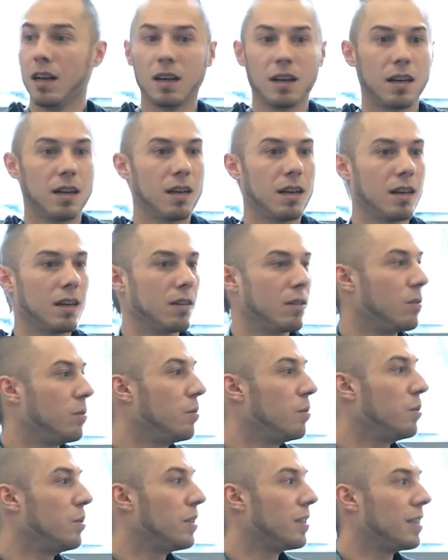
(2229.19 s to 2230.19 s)
Uh,
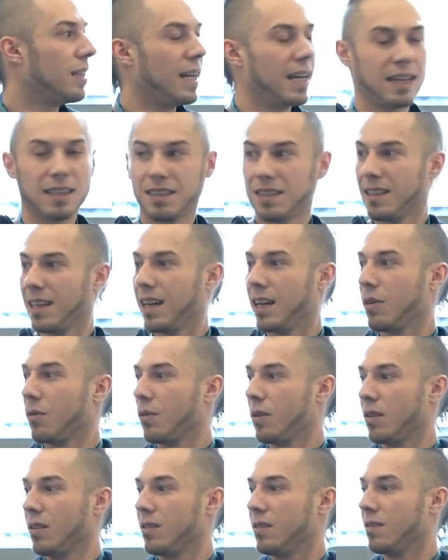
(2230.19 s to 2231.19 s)
who's next?
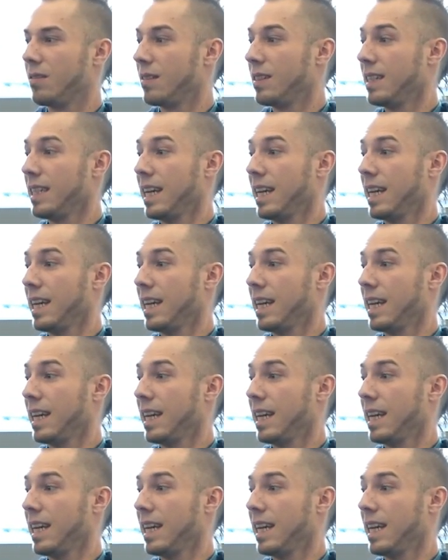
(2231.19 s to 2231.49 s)
Anyone?